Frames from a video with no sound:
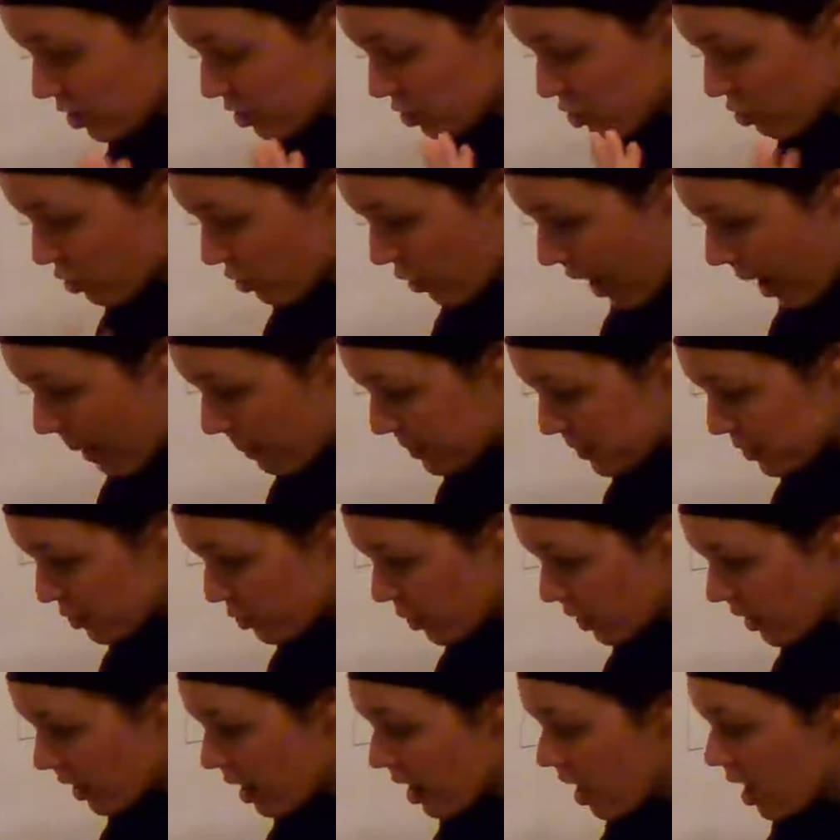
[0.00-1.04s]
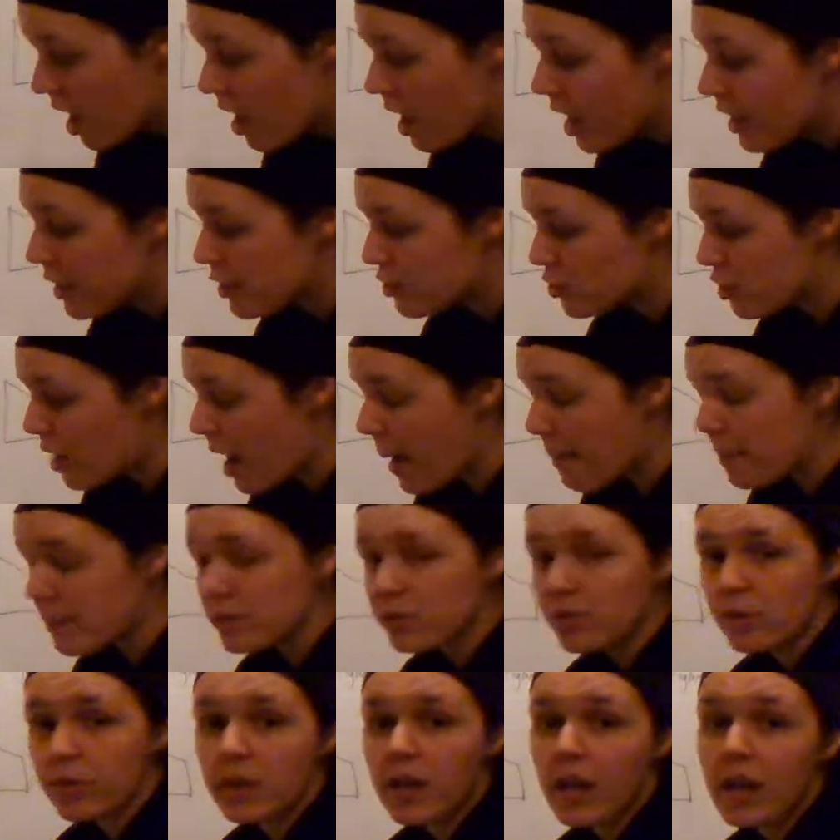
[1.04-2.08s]
a trapezoid? A
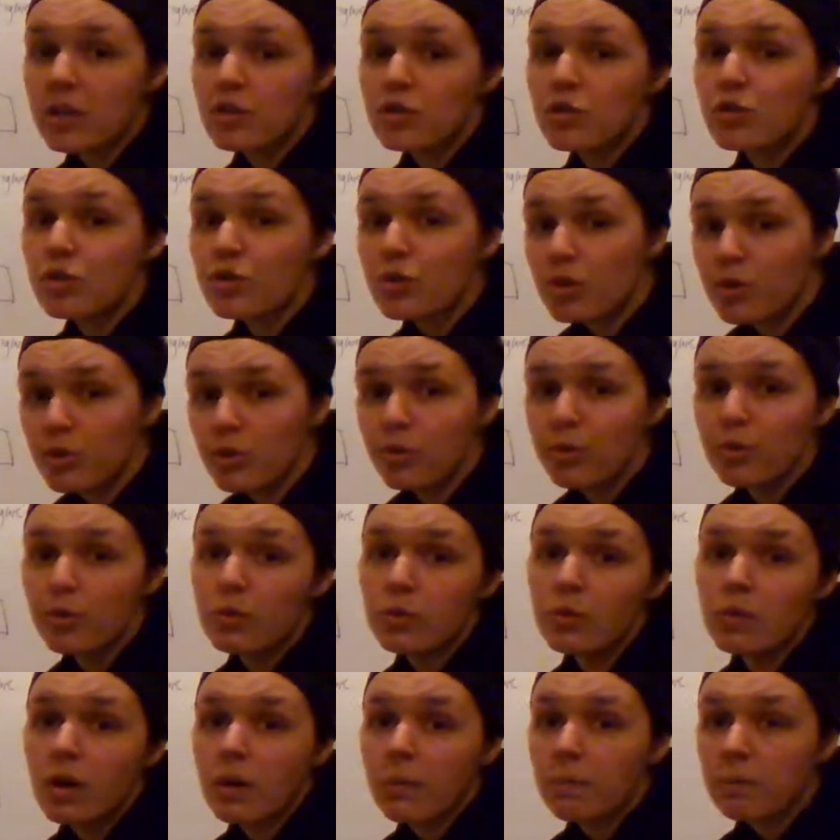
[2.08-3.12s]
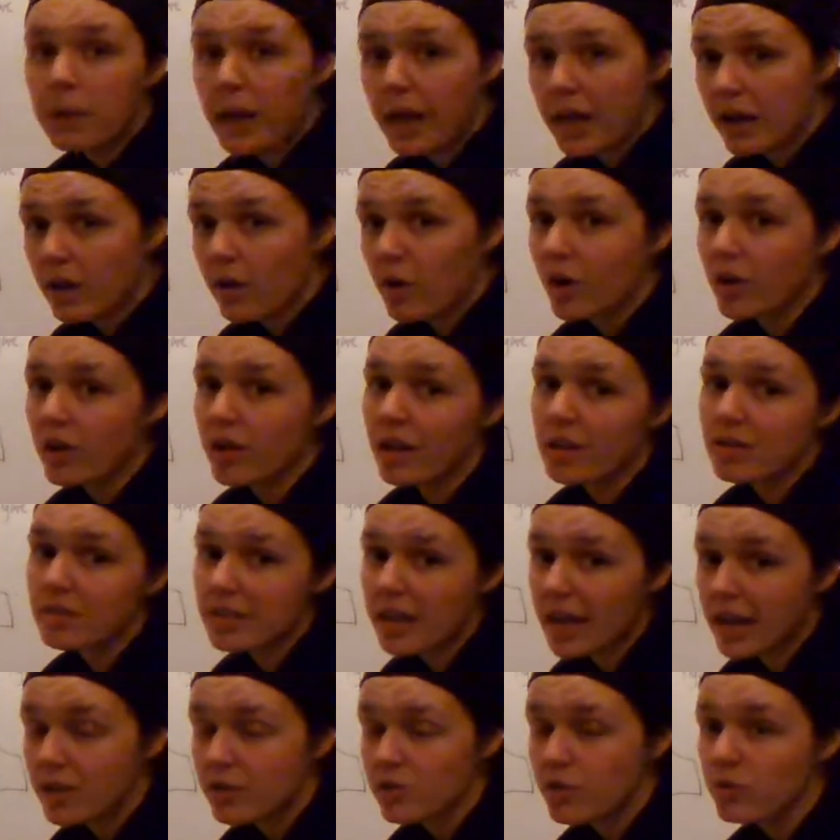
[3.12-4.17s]
trapezoid has 2 parallel
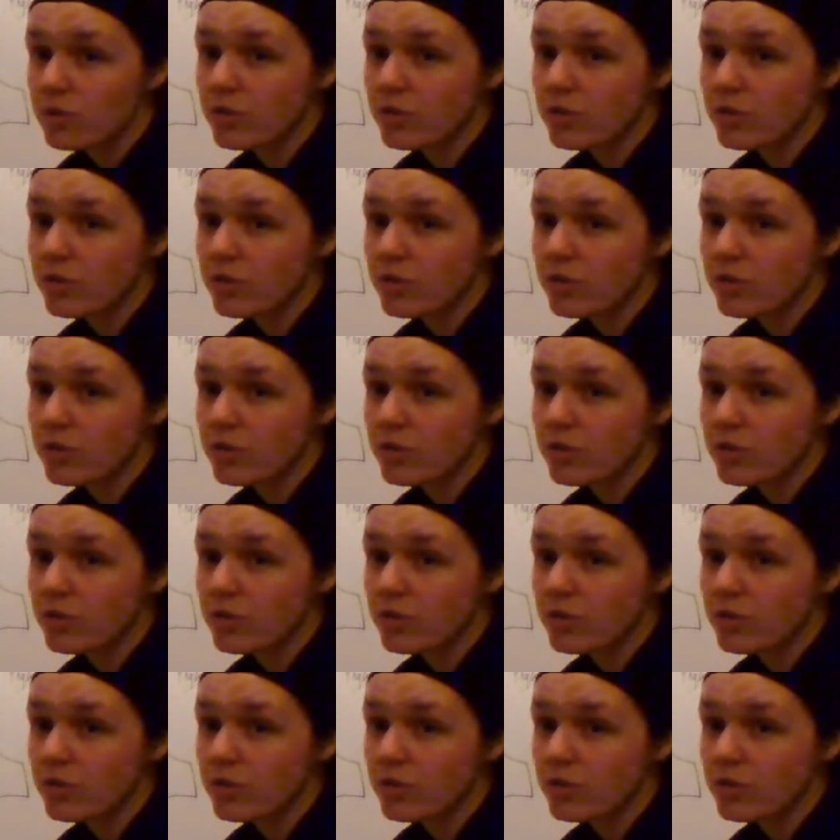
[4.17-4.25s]
sides.